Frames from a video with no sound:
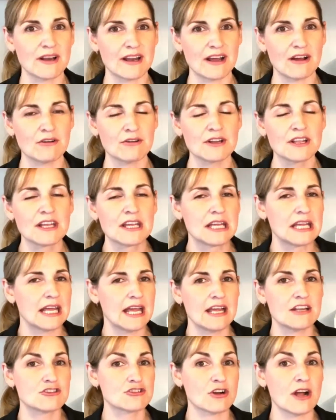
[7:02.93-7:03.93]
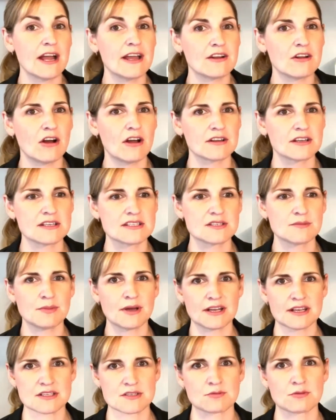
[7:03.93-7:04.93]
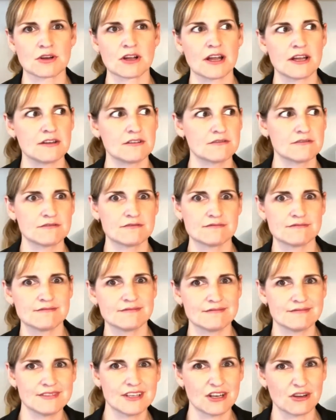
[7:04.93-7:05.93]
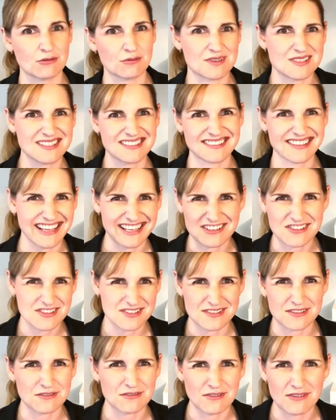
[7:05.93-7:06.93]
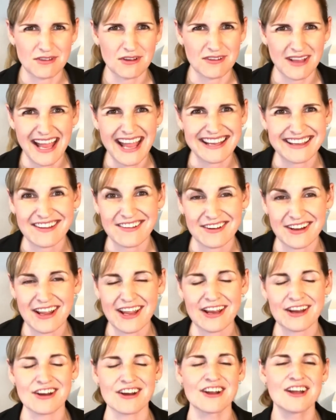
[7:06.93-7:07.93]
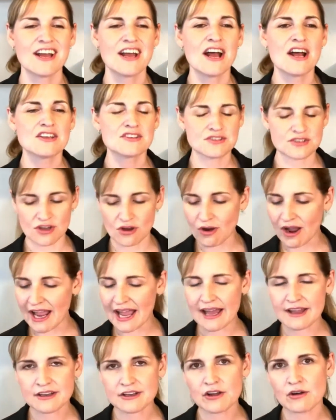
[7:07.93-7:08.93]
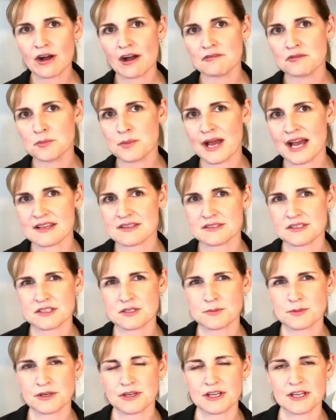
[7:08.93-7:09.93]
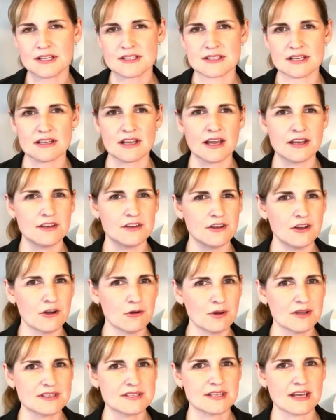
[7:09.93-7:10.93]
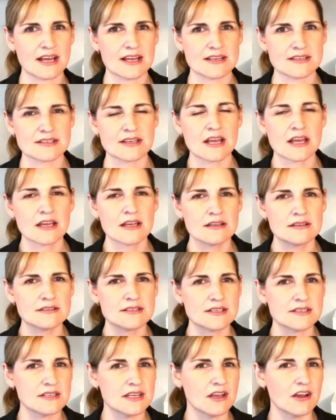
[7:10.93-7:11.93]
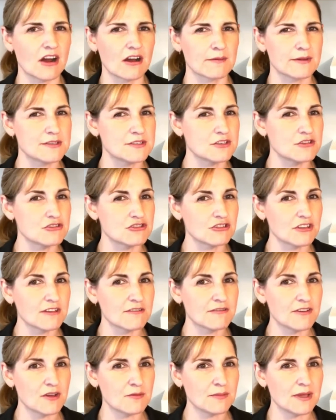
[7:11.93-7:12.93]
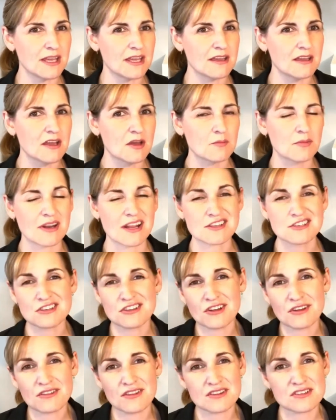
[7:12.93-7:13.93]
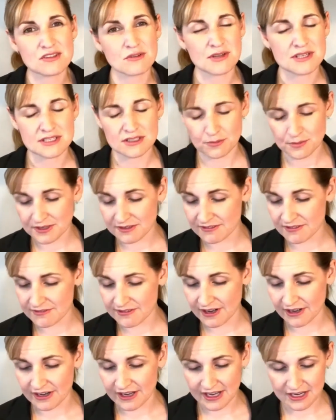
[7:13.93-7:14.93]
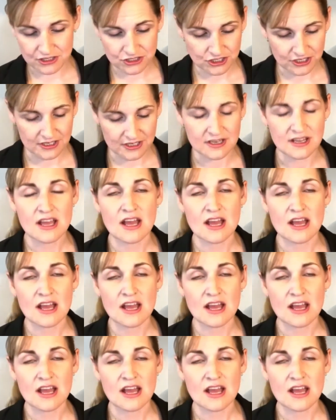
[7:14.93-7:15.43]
out and try it on because the buckets were kind of, it wasn't like just hanging on a hanger. So I had to go off of past experience and kind of know what size Disney garments usually fit me. But as you know, there's always a little bit of a variation.